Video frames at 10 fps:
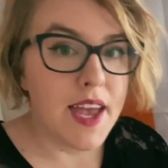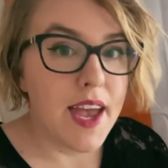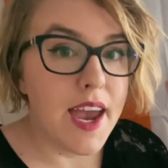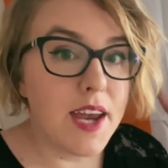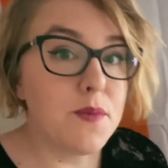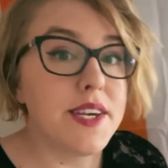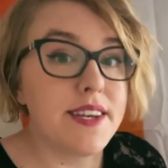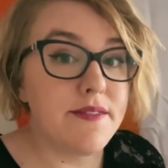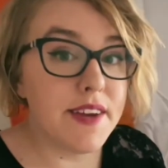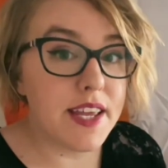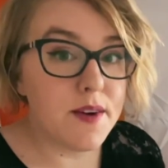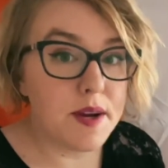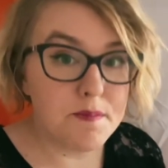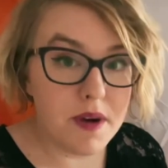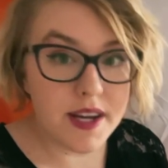And we did a video on
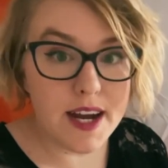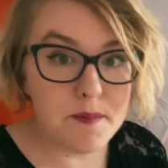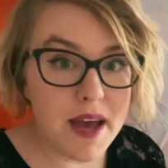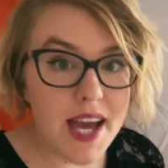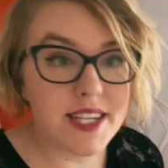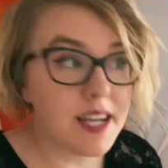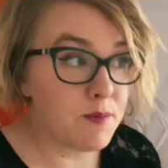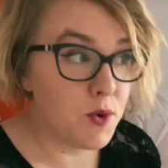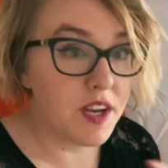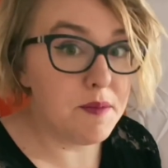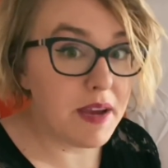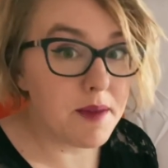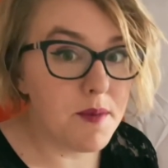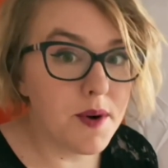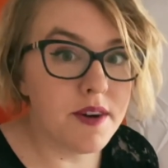bug out bags, and I'm going to make
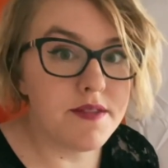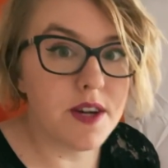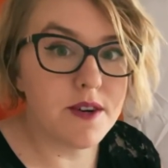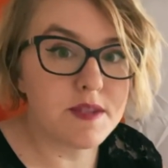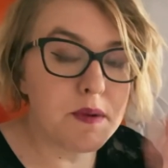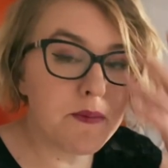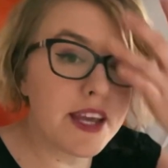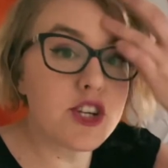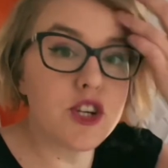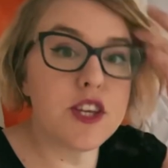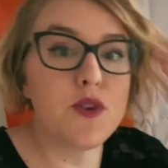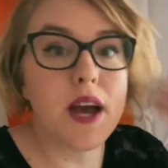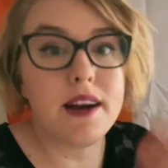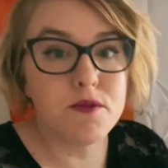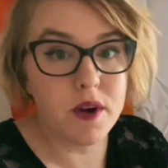more of those, but make sure that you
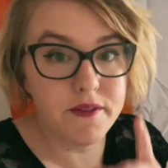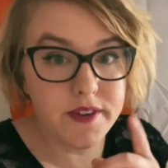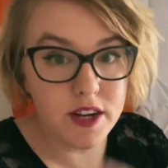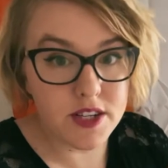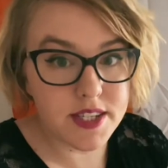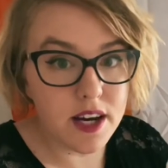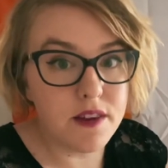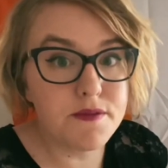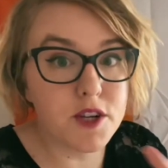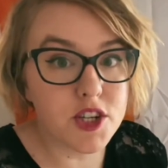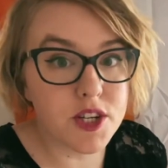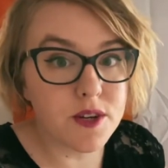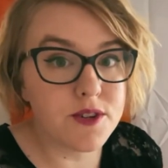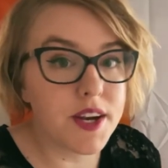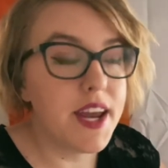have one for yourself, your
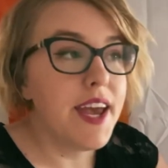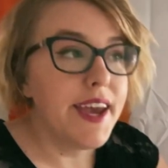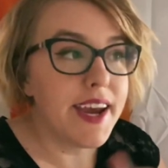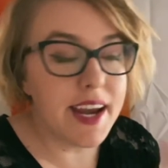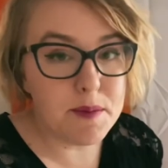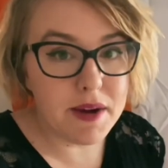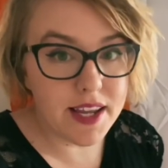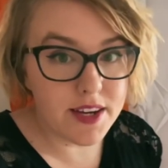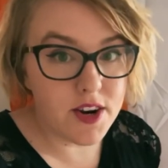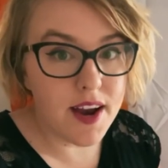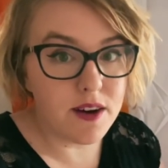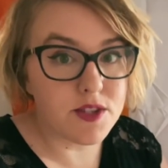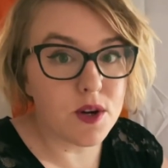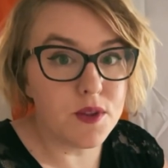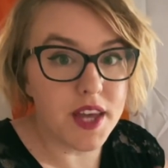children, anybody in your
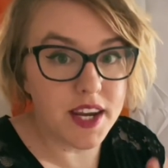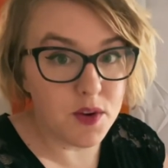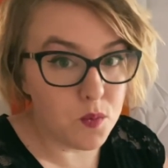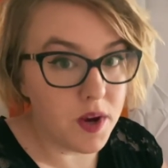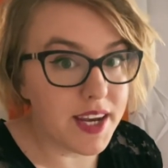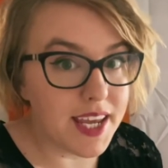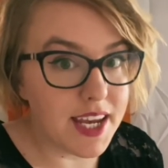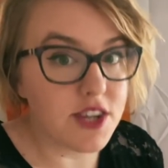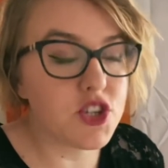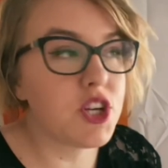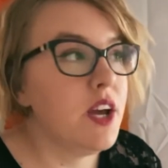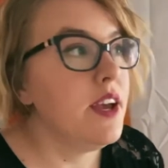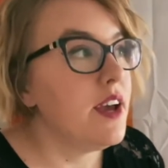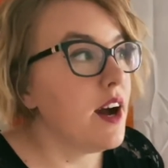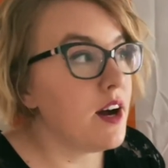household. They need one each.
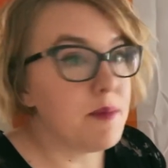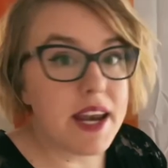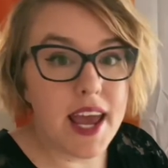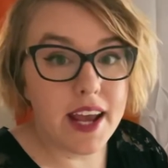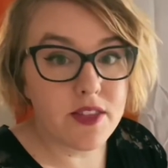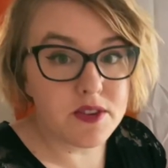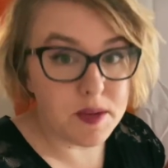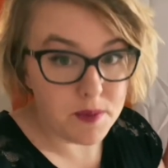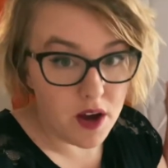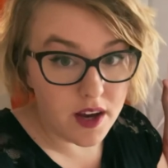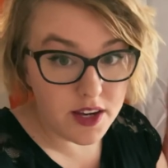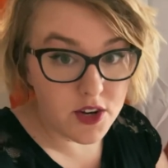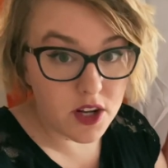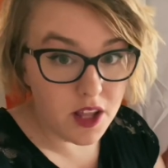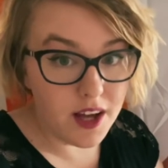And hang those up in your
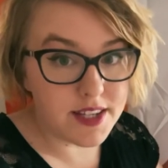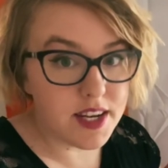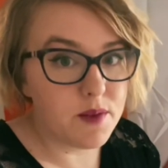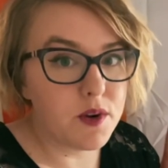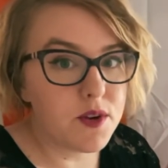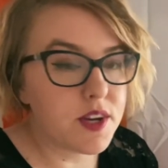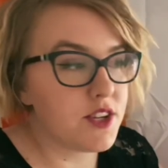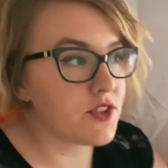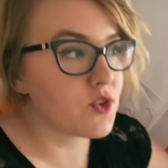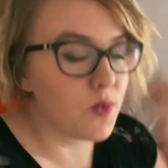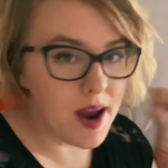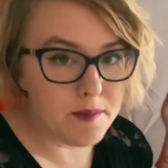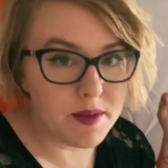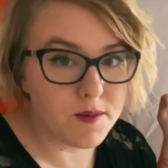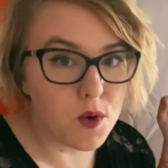closet where you can just grab
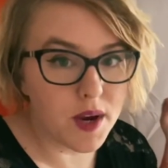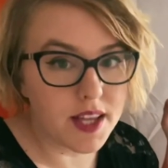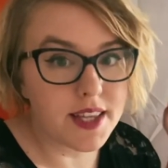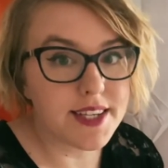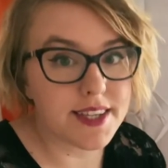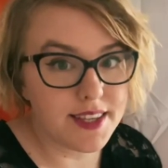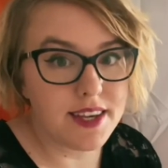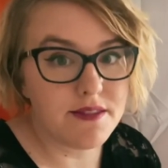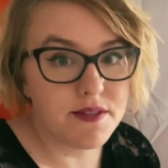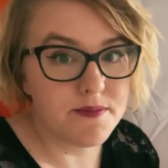them quickly to leave.